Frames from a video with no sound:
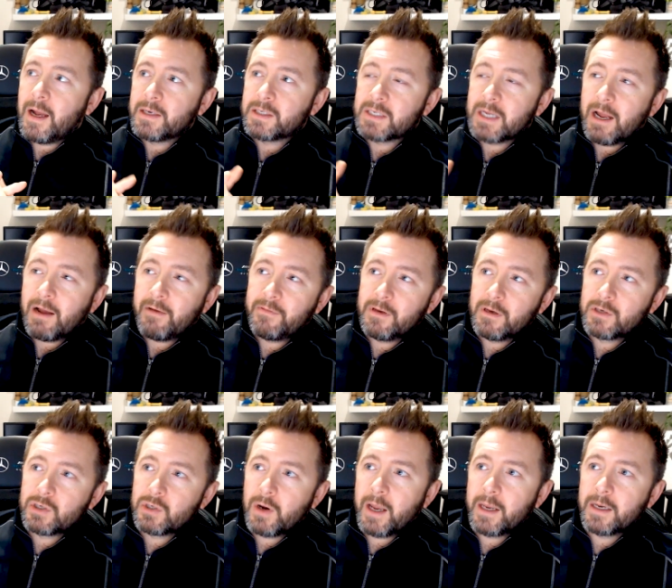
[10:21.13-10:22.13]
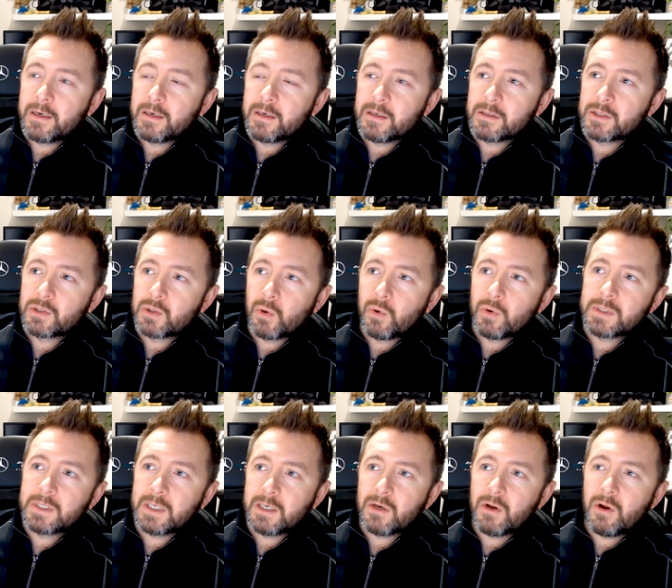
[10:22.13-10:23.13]
I just have to try and
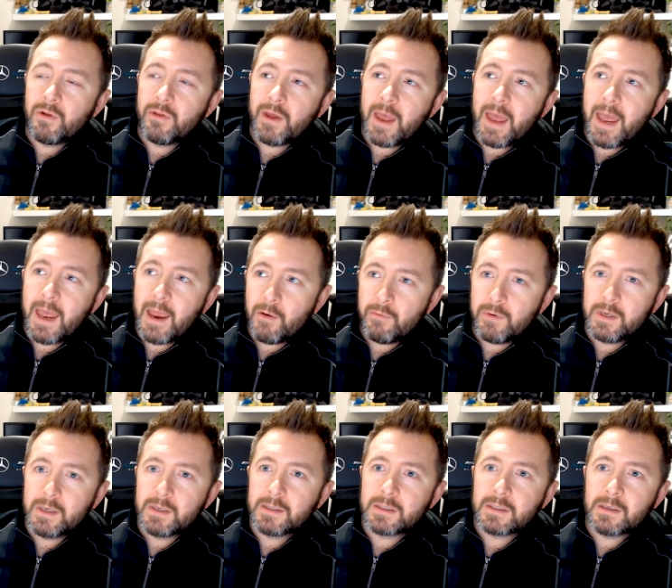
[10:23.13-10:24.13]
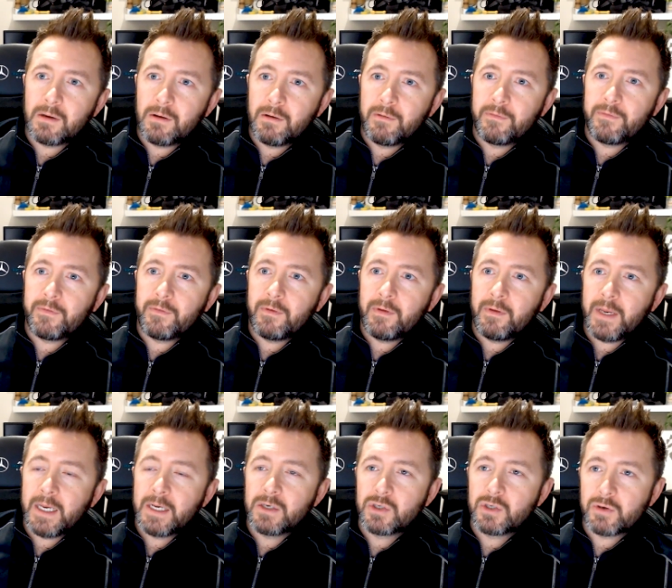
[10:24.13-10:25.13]
source in other areas of
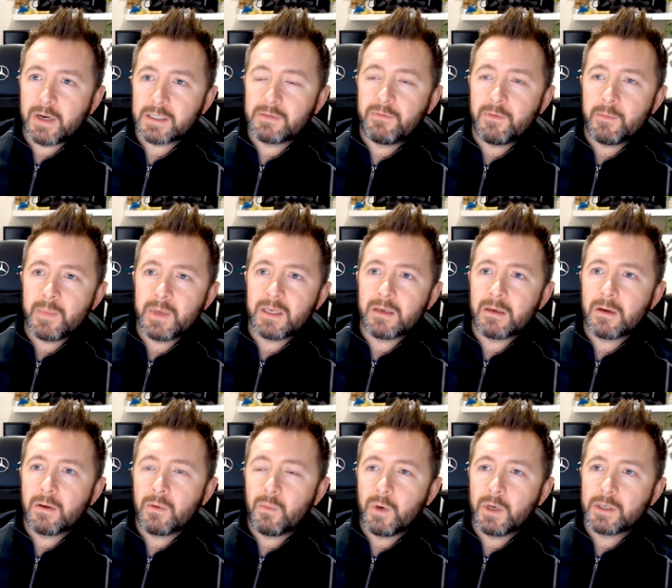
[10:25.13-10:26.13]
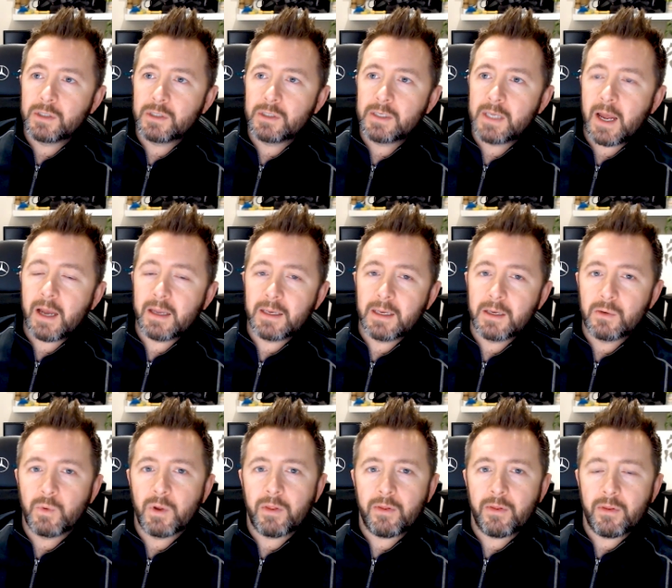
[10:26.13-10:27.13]
interest for me, which tie
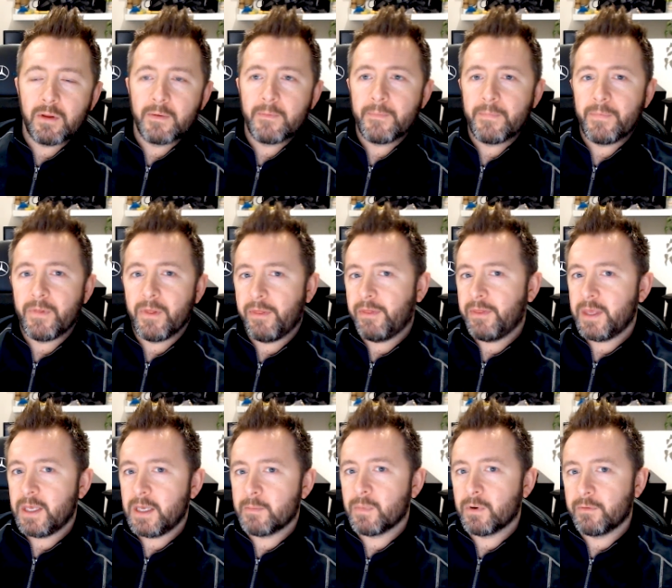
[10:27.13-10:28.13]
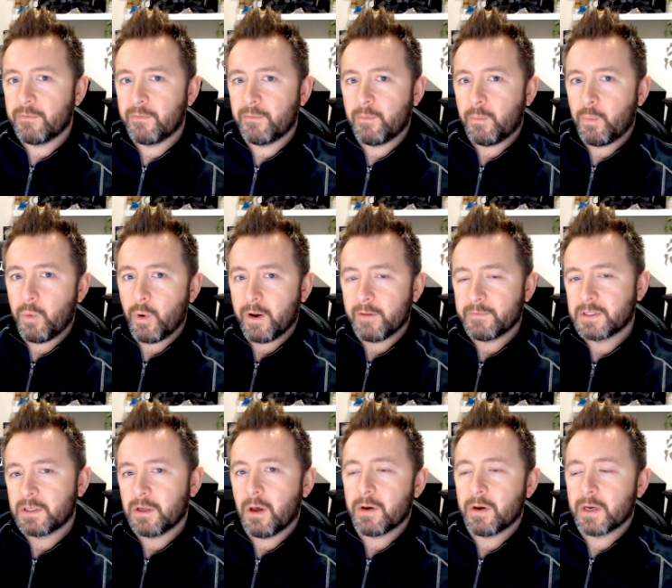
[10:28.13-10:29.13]
in with the theme of what I've
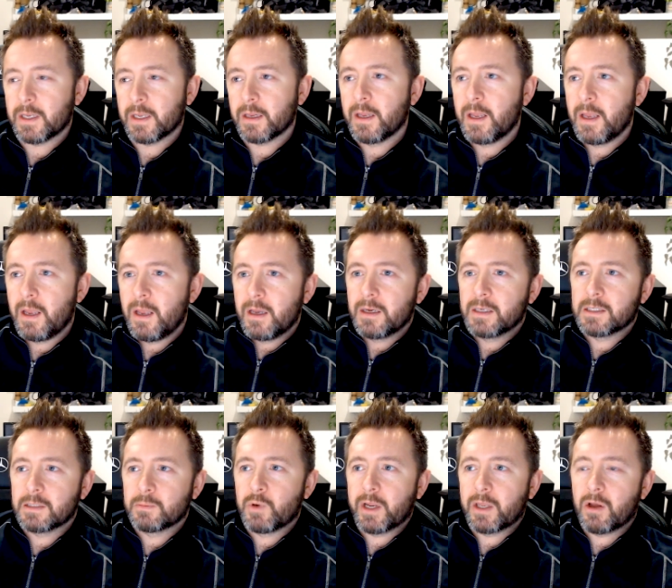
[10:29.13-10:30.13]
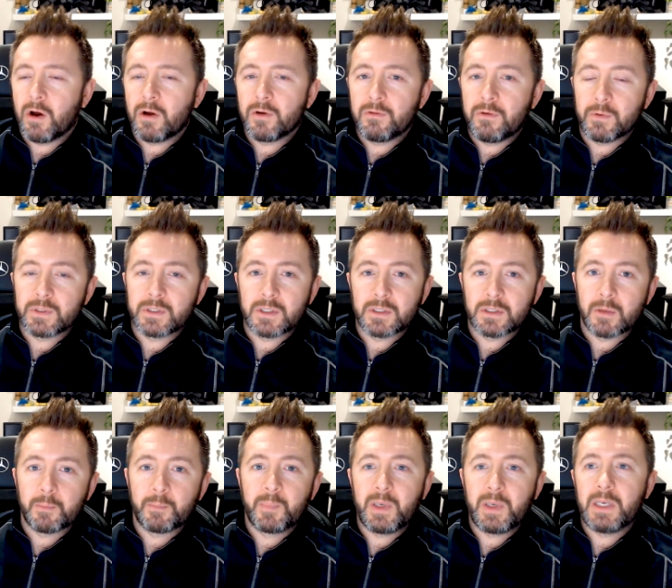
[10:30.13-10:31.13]
started here. Because what I can't do is just
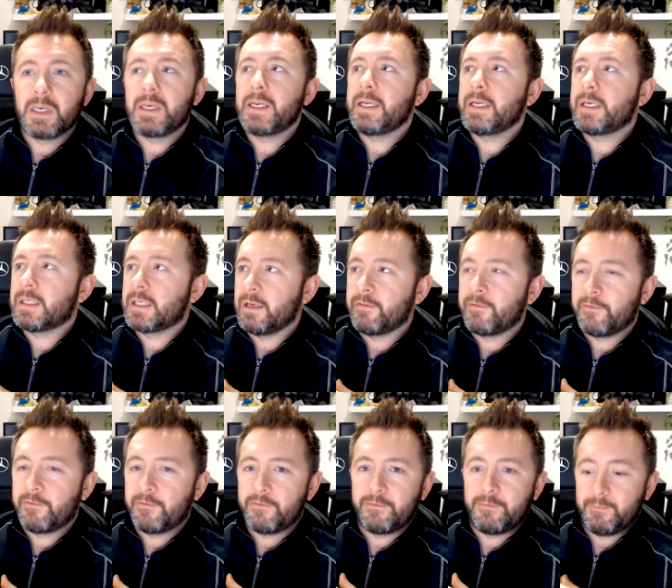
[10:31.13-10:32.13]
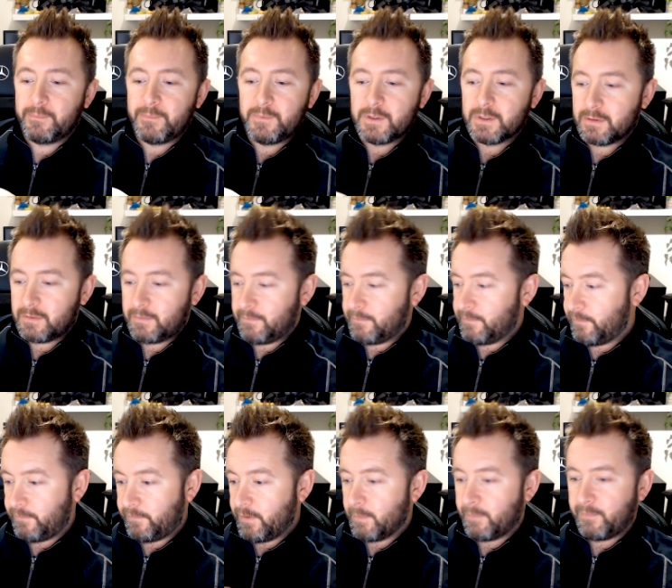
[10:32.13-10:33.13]
completely just
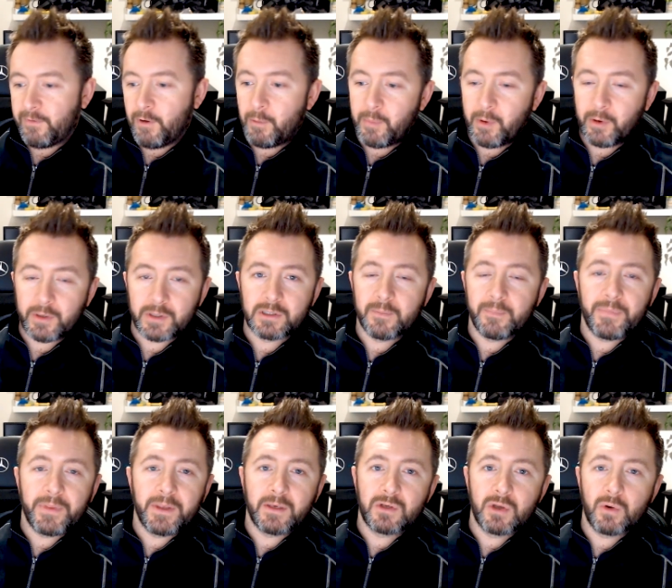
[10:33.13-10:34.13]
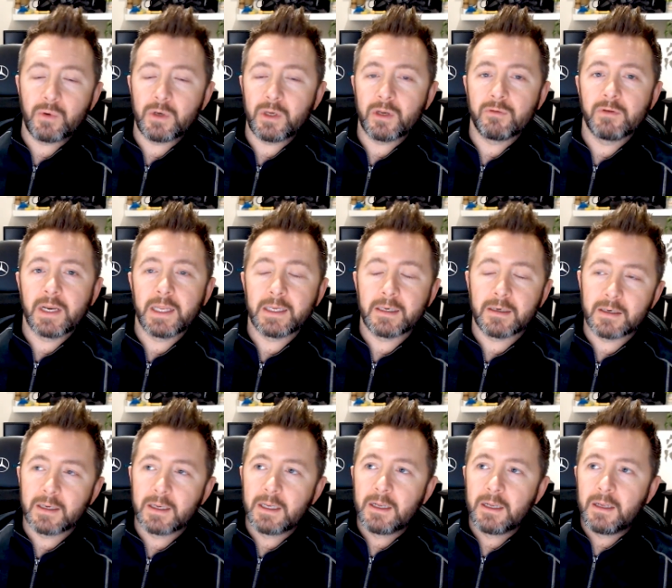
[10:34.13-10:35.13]
flip-flop onto something totally
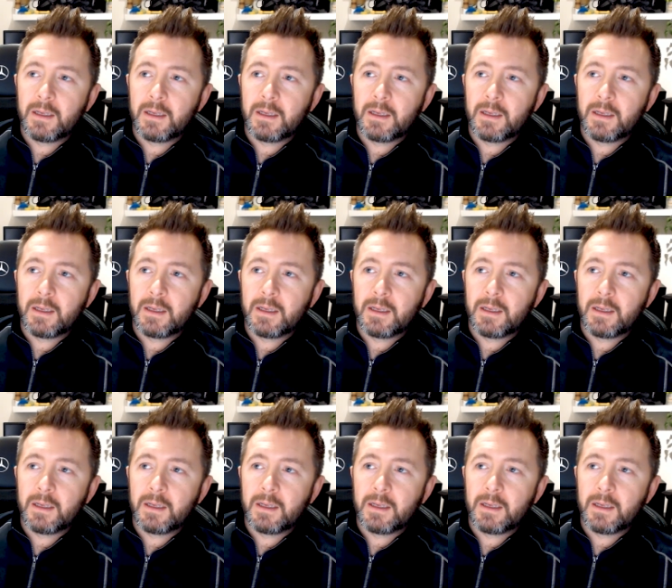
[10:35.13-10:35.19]
unrelated.